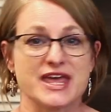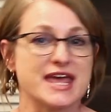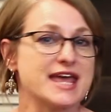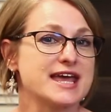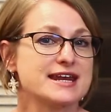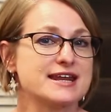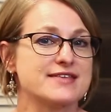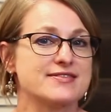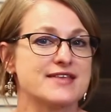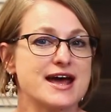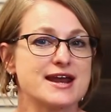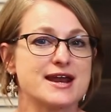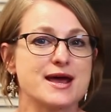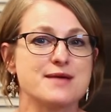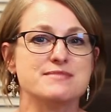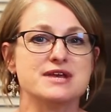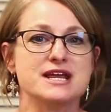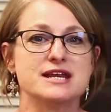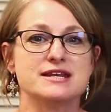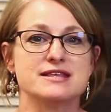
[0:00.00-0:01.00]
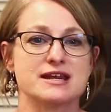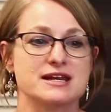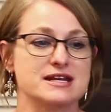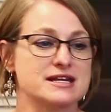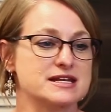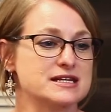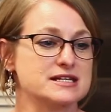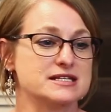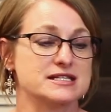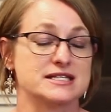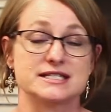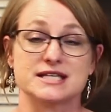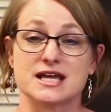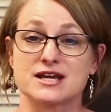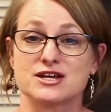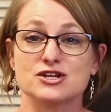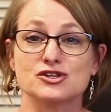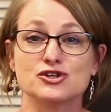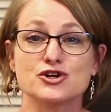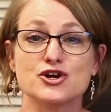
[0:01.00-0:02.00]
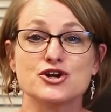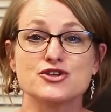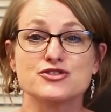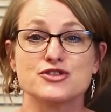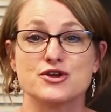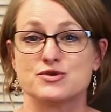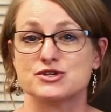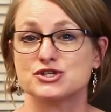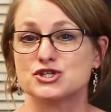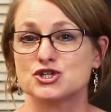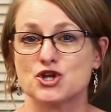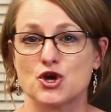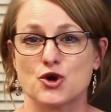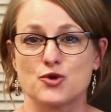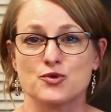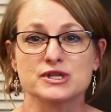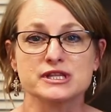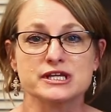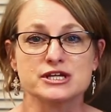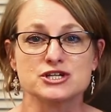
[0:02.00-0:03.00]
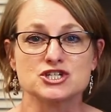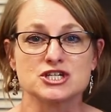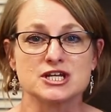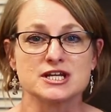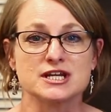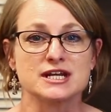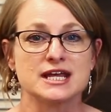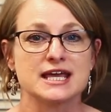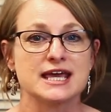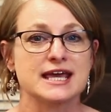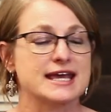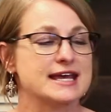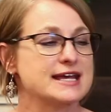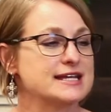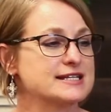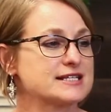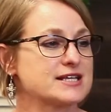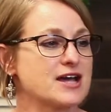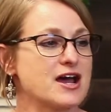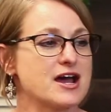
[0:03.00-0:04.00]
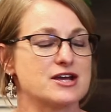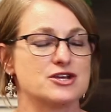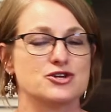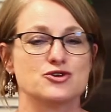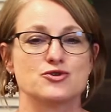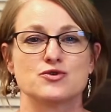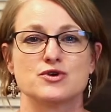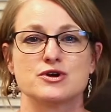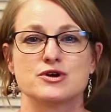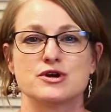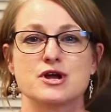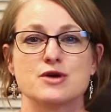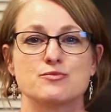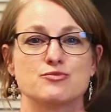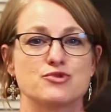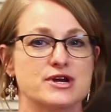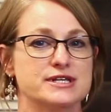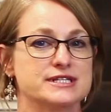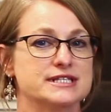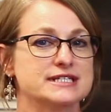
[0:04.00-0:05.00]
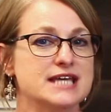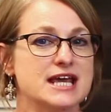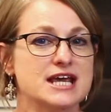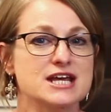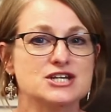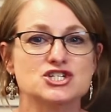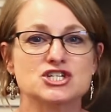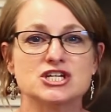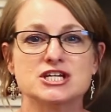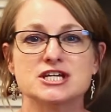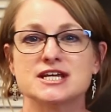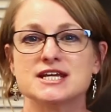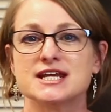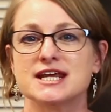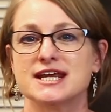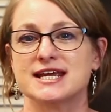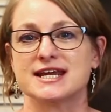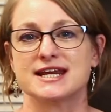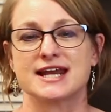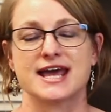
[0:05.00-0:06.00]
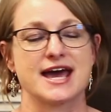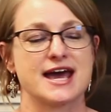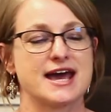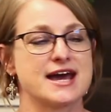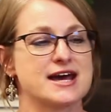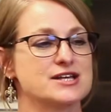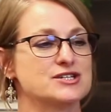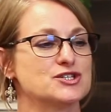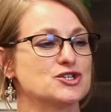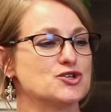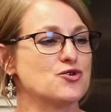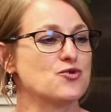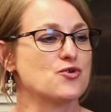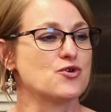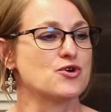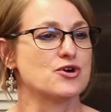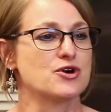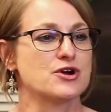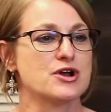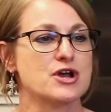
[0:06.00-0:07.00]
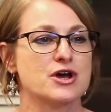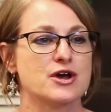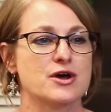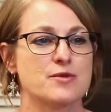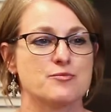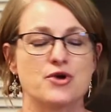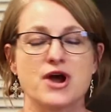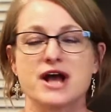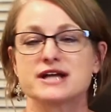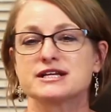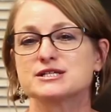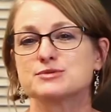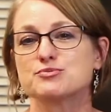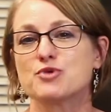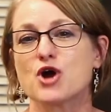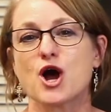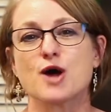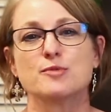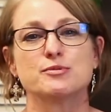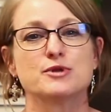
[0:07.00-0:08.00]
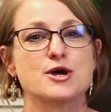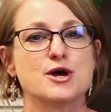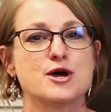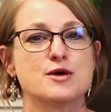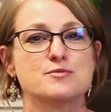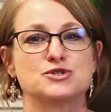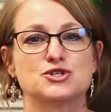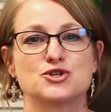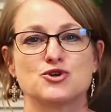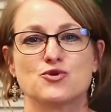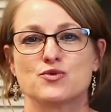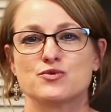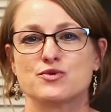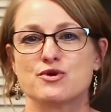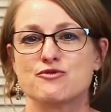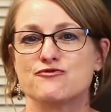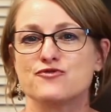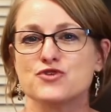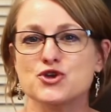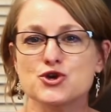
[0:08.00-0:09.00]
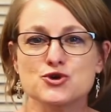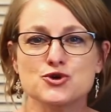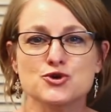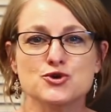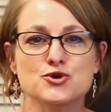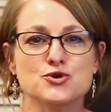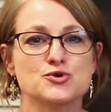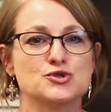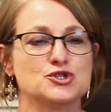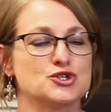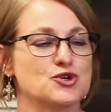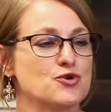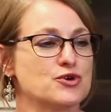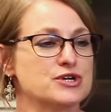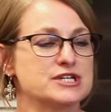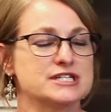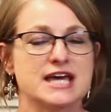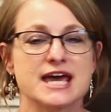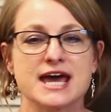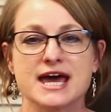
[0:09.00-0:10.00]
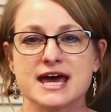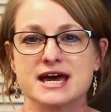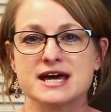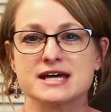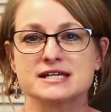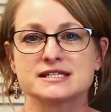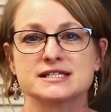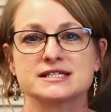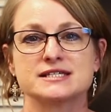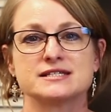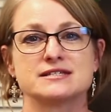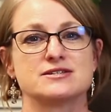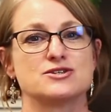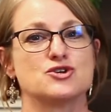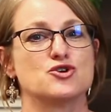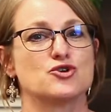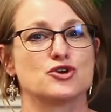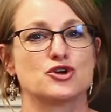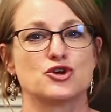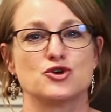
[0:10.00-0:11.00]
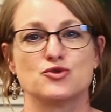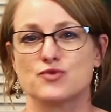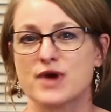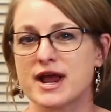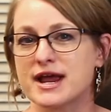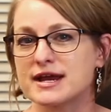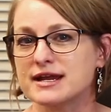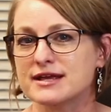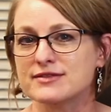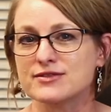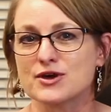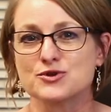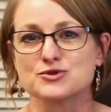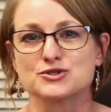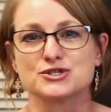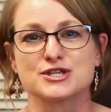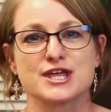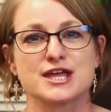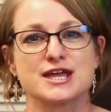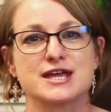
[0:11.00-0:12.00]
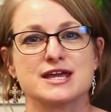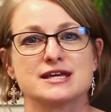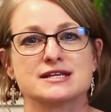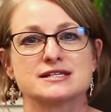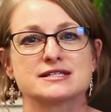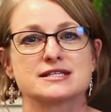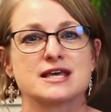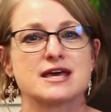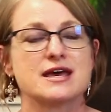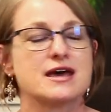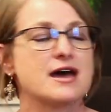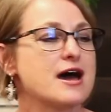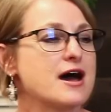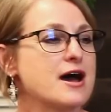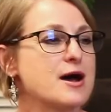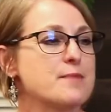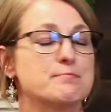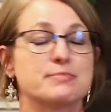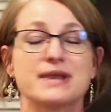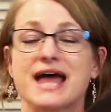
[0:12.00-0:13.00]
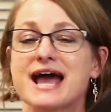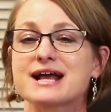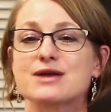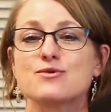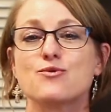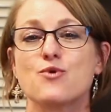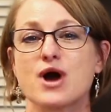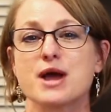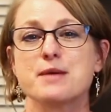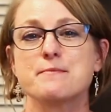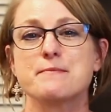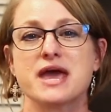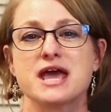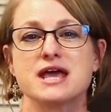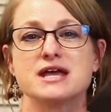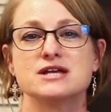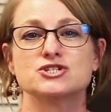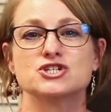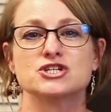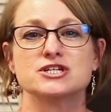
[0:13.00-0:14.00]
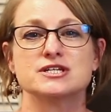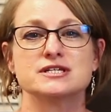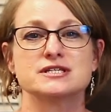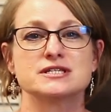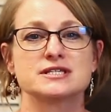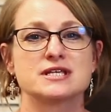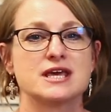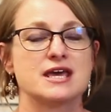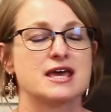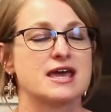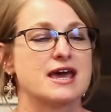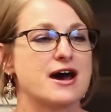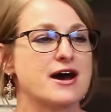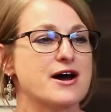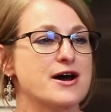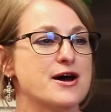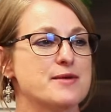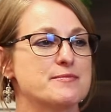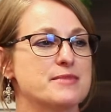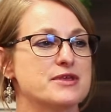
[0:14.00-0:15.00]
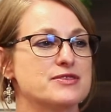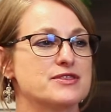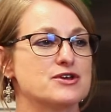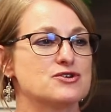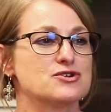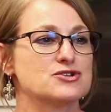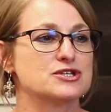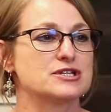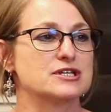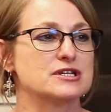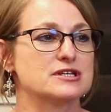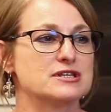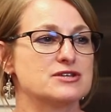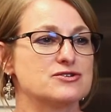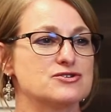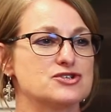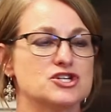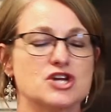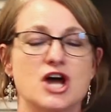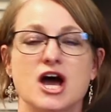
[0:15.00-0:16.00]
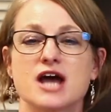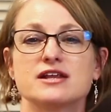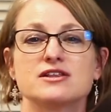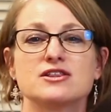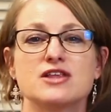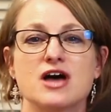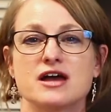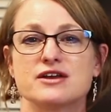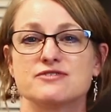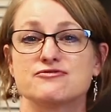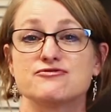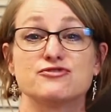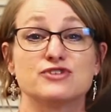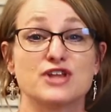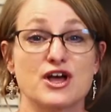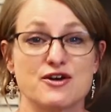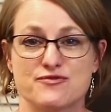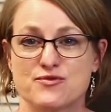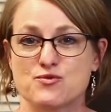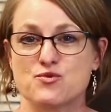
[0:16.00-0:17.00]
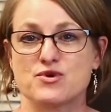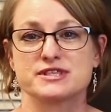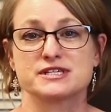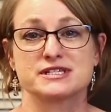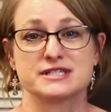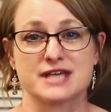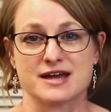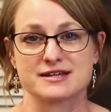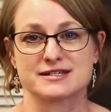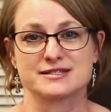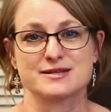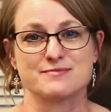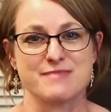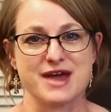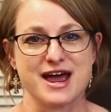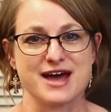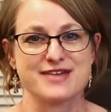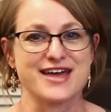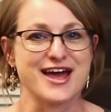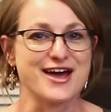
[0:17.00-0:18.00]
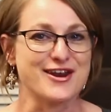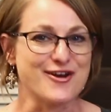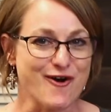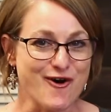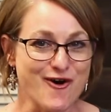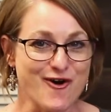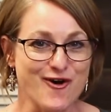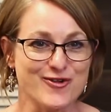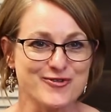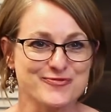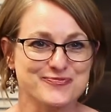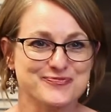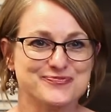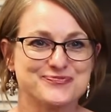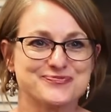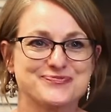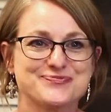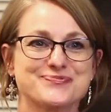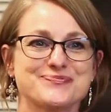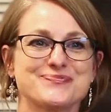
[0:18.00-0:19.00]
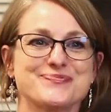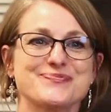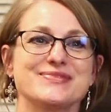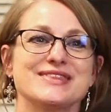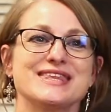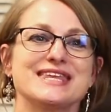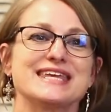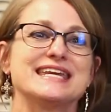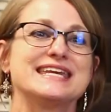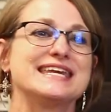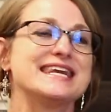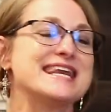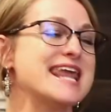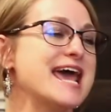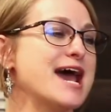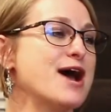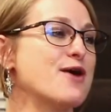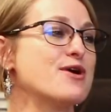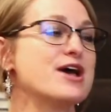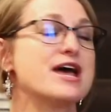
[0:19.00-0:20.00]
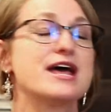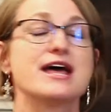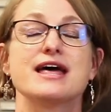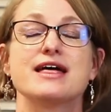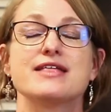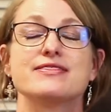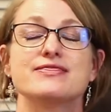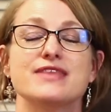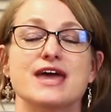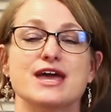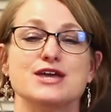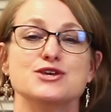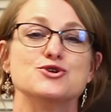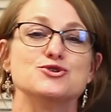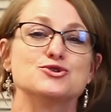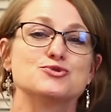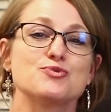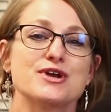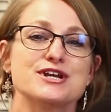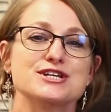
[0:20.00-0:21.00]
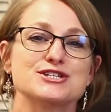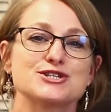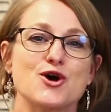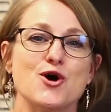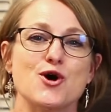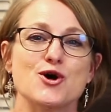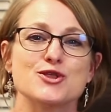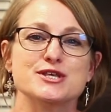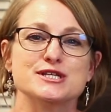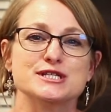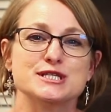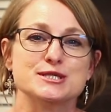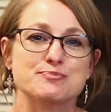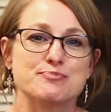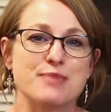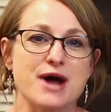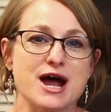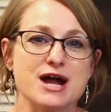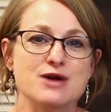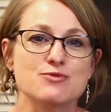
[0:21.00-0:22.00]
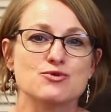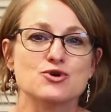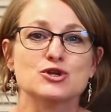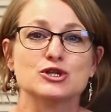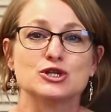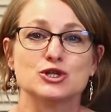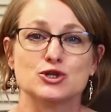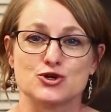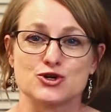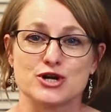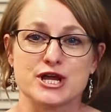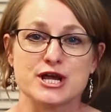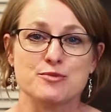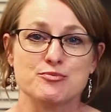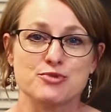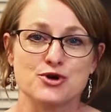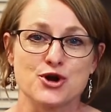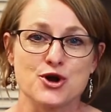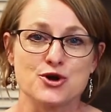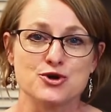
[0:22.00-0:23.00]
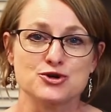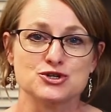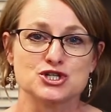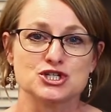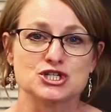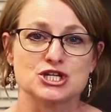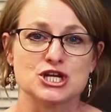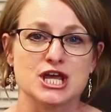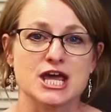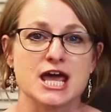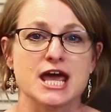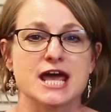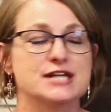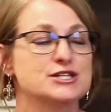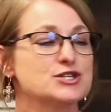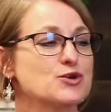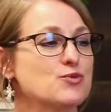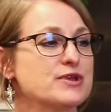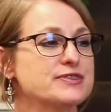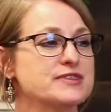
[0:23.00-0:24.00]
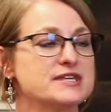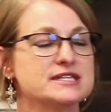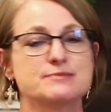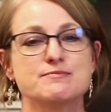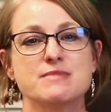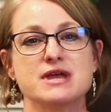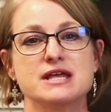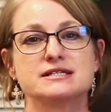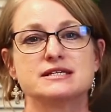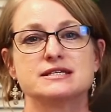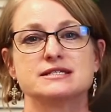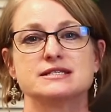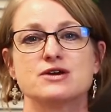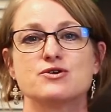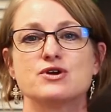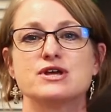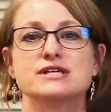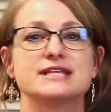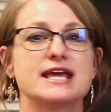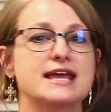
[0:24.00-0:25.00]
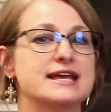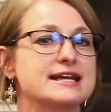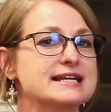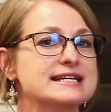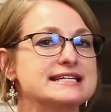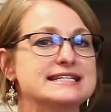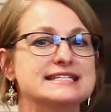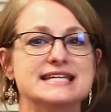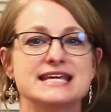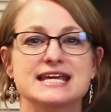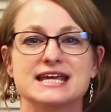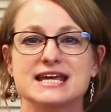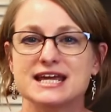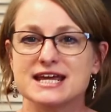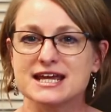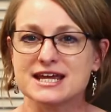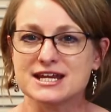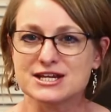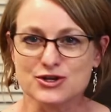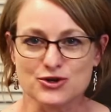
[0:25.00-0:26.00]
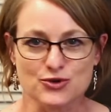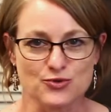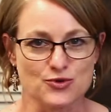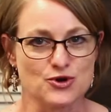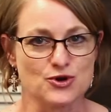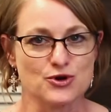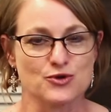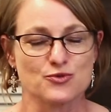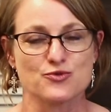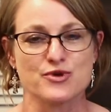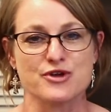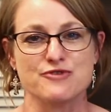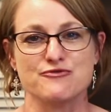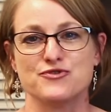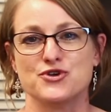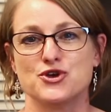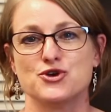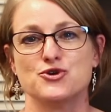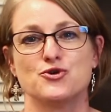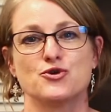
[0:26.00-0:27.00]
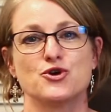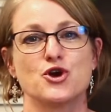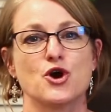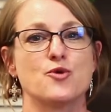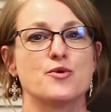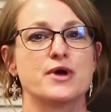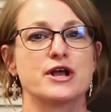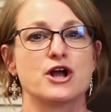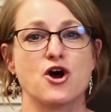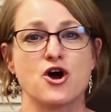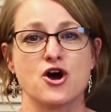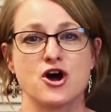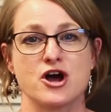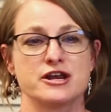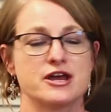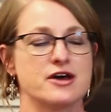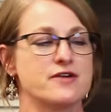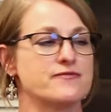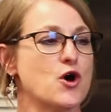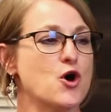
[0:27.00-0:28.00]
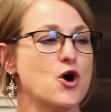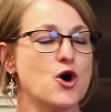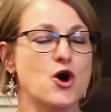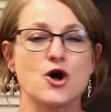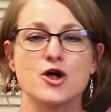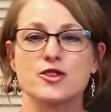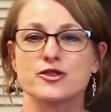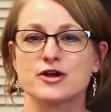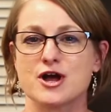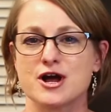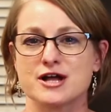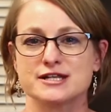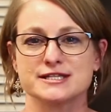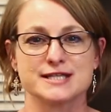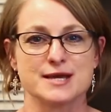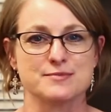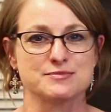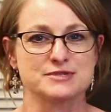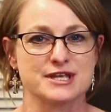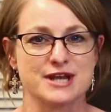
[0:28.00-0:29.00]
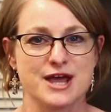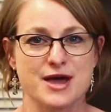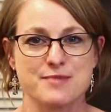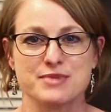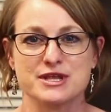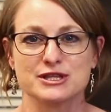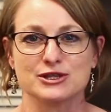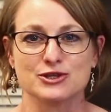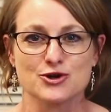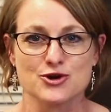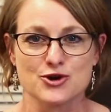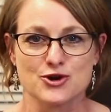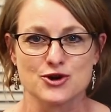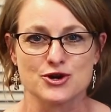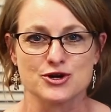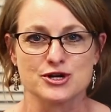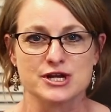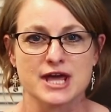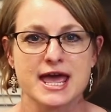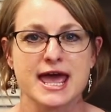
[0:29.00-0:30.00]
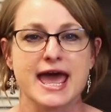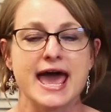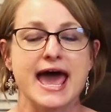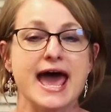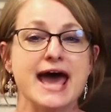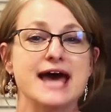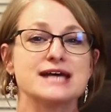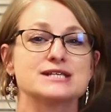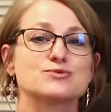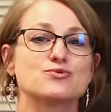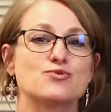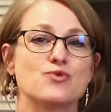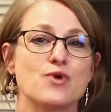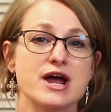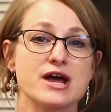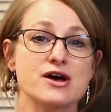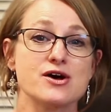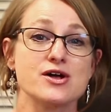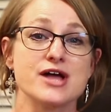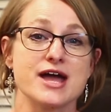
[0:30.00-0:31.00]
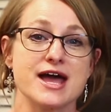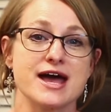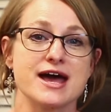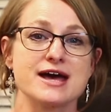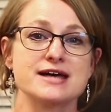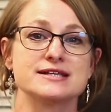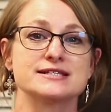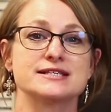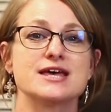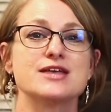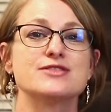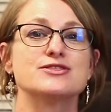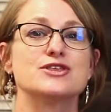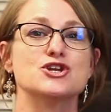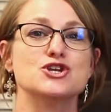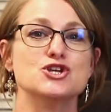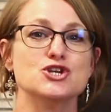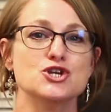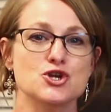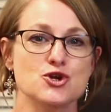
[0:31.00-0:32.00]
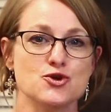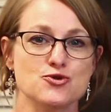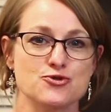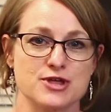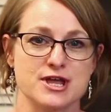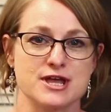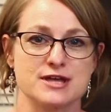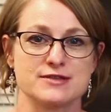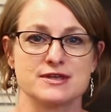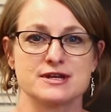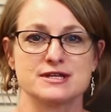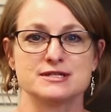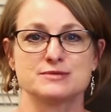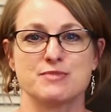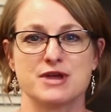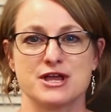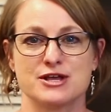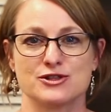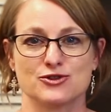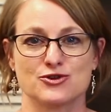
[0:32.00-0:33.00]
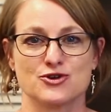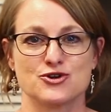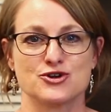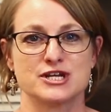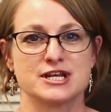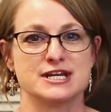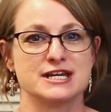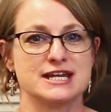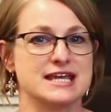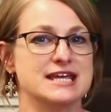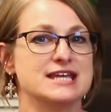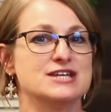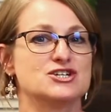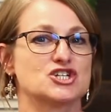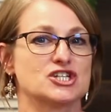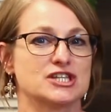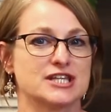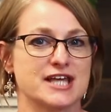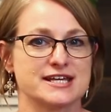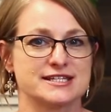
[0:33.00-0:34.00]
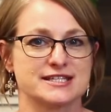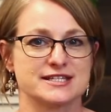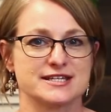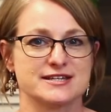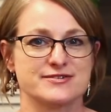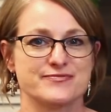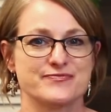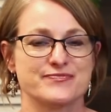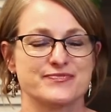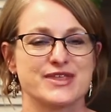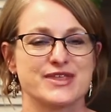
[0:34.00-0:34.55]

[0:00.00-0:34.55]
And in that, I mean that it is secular, there is no religion, it's got your presentation, it has your practice problems, your reviews, your tests, you're grading those things, um, black and white pages. Um, there's, there's not a lot of fluff with Saxon math at all. Now, they use what is called the spiral learning approach. And so what this means is there is a continual review going on of all the concepts that have been learned as well as the new thing that is being learned in each lesson.